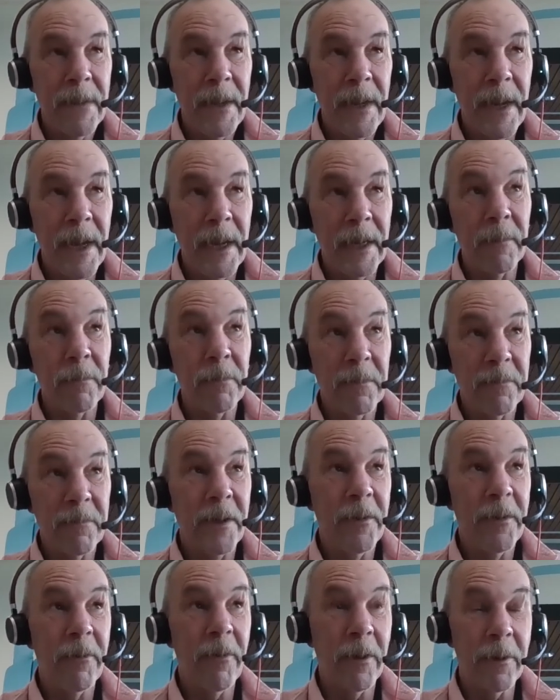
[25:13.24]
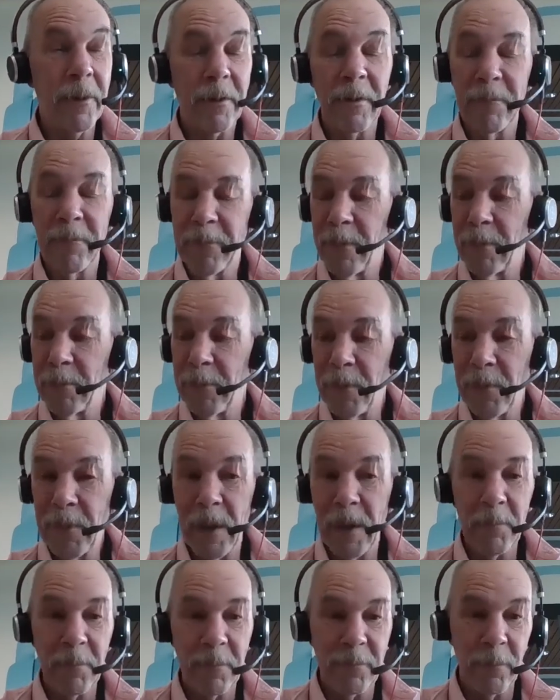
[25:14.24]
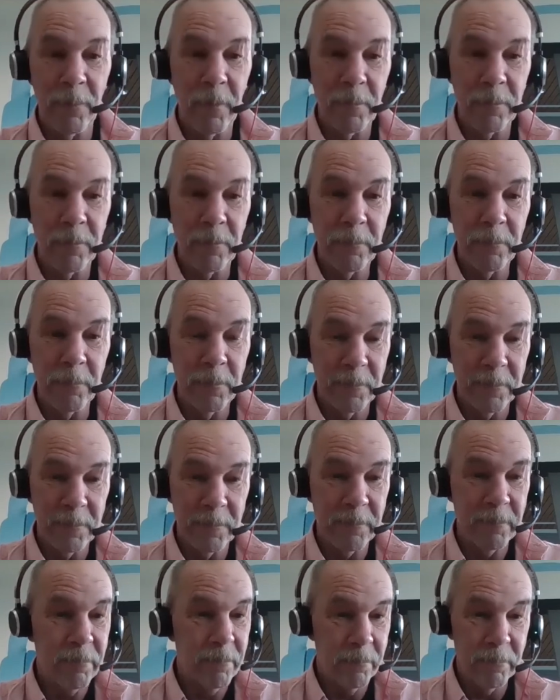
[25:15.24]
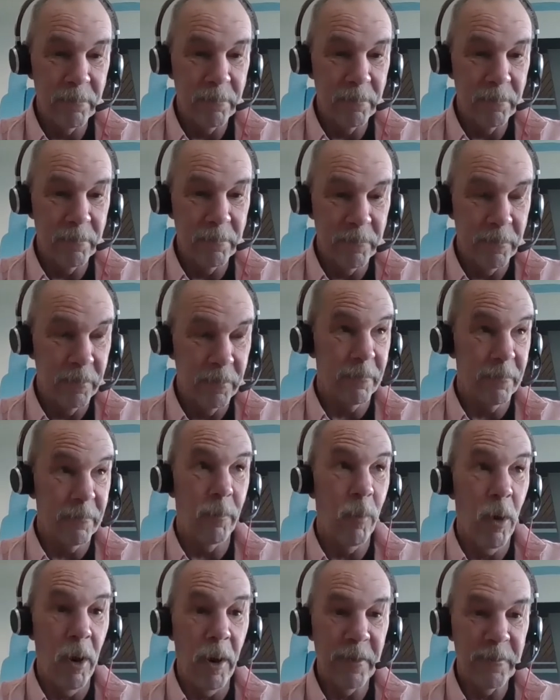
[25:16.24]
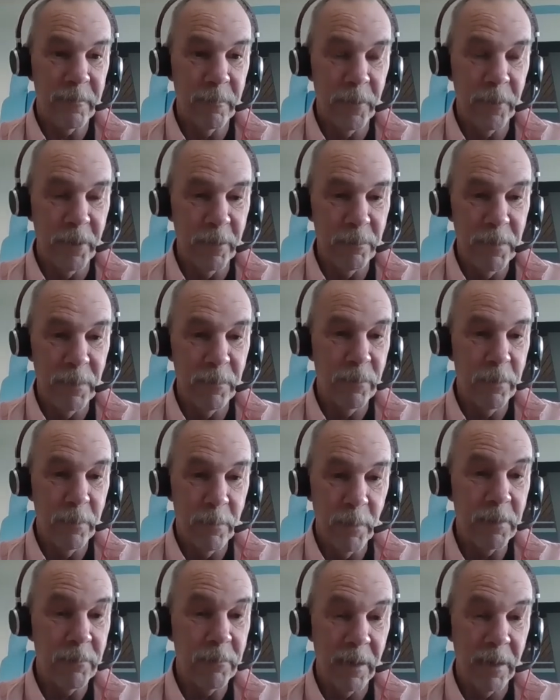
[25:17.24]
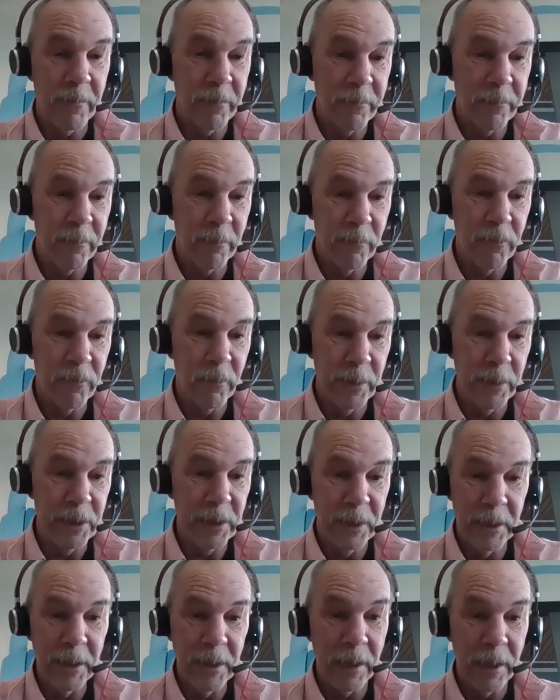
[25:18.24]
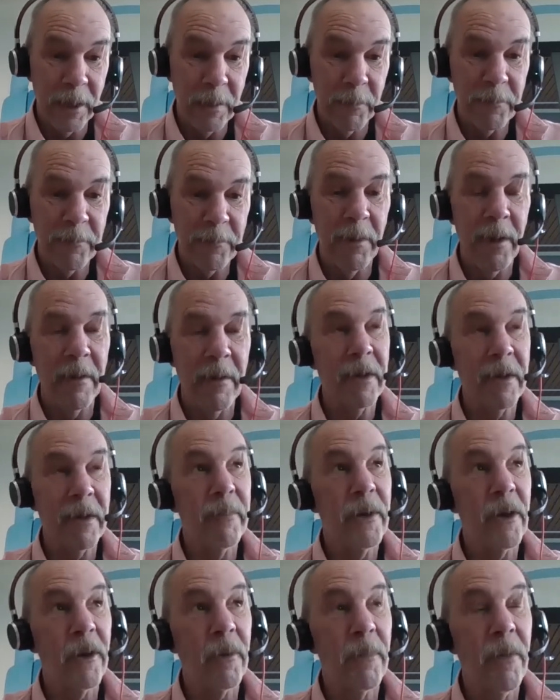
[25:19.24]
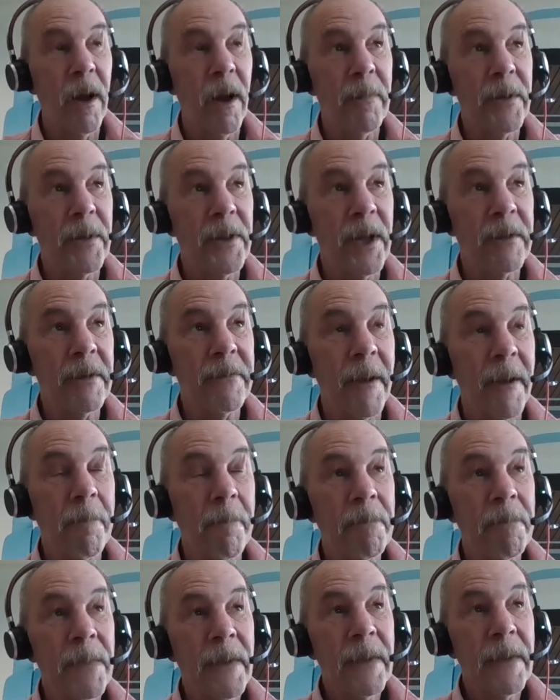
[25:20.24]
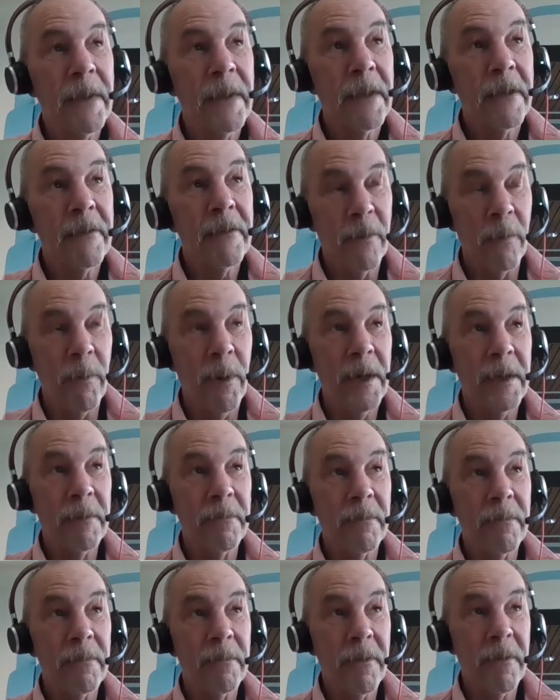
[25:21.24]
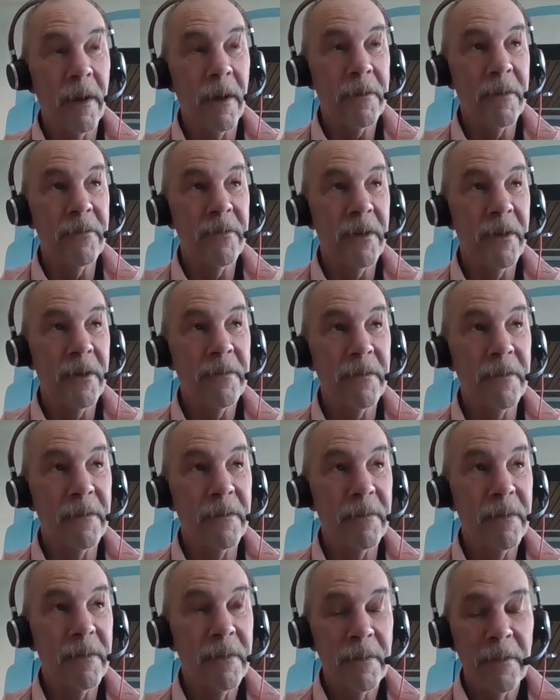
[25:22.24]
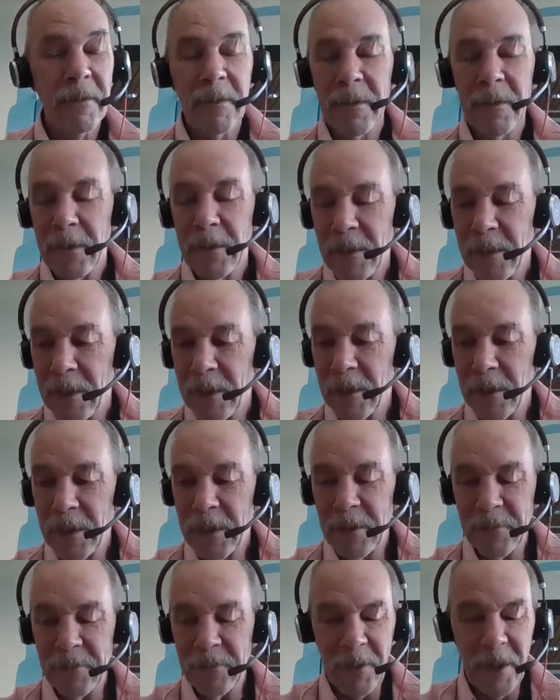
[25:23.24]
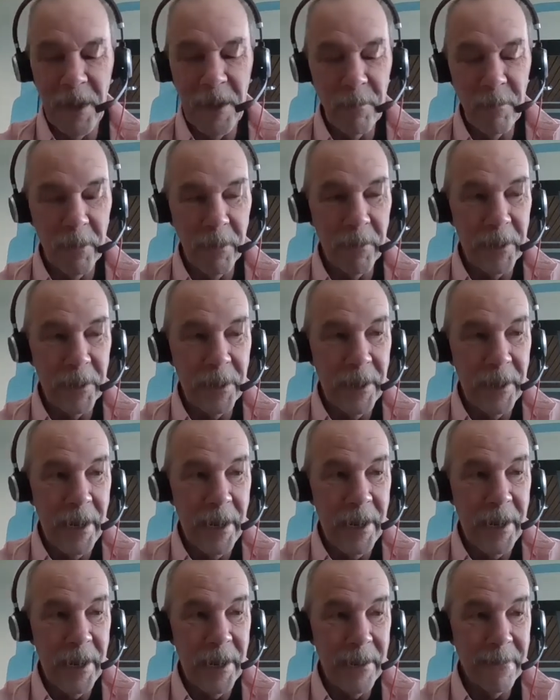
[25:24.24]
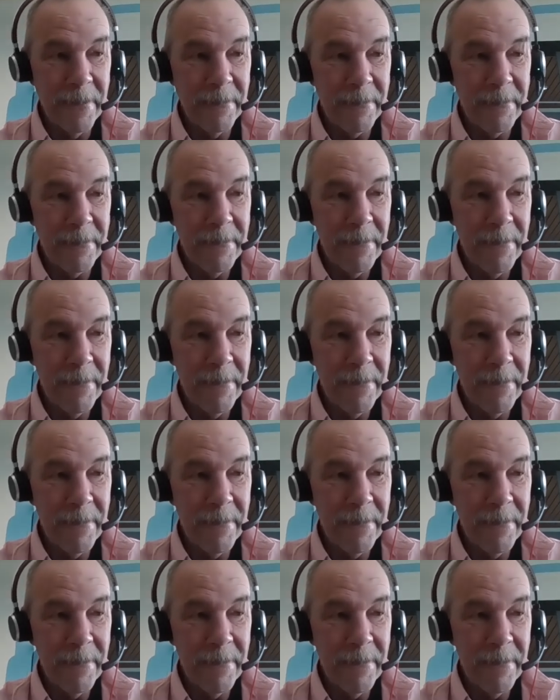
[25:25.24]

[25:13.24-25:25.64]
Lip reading: And it was later on confirmed that that resort was just awash with it, people who had traveled from Germany and Italy, which are having a bigger problem at that time. So I talked to Jason in late January, and